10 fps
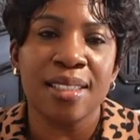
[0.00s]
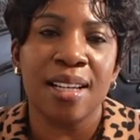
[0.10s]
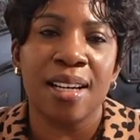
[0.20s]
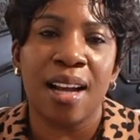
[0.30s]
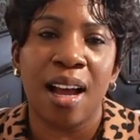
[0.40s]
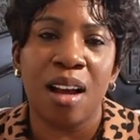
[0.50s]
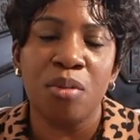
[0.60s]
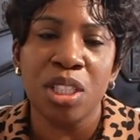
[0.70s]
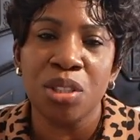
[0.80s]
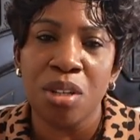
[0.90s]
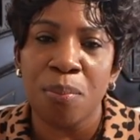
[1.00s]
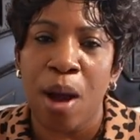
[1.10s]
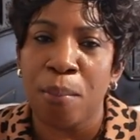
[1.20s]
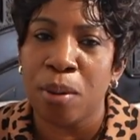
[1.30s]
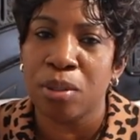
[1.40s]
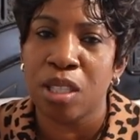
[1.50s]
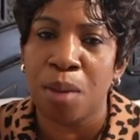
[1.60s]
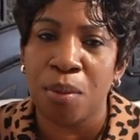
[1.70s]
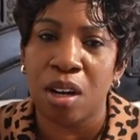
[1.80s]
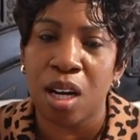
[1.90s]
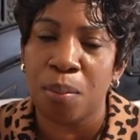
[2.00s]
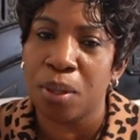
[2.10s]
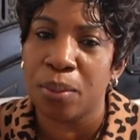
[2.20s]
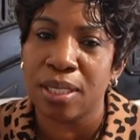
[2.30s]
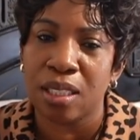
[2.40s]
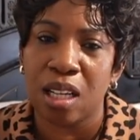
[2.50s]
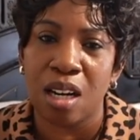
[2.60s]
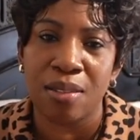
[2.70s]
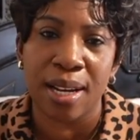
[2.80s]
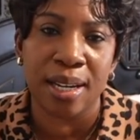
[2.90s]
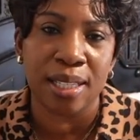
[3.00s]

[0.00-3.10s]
said, I went to a pop-up shop a couple of weeks ago and